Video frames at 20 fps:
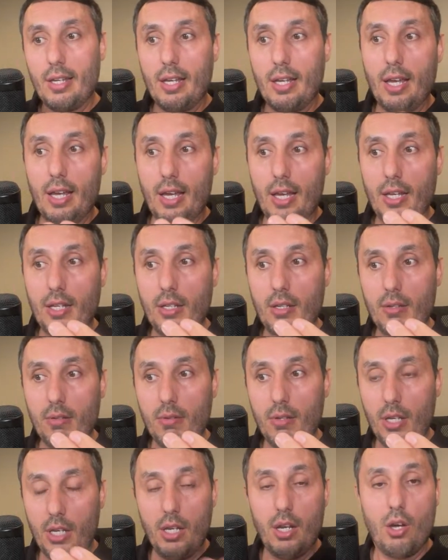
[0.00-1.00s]
and
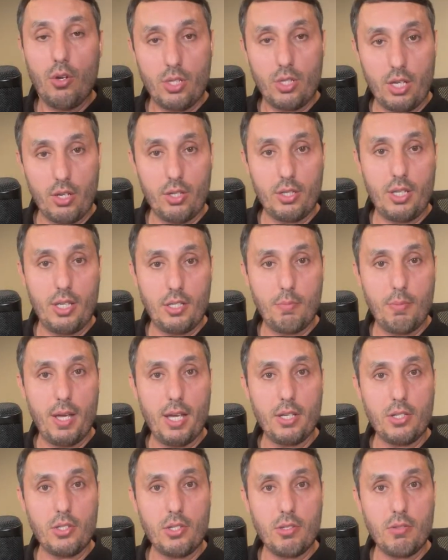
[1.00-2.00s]
he knows how to
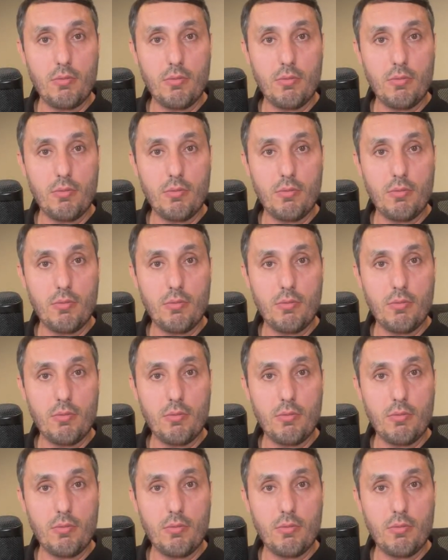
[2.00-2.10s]
dispatch.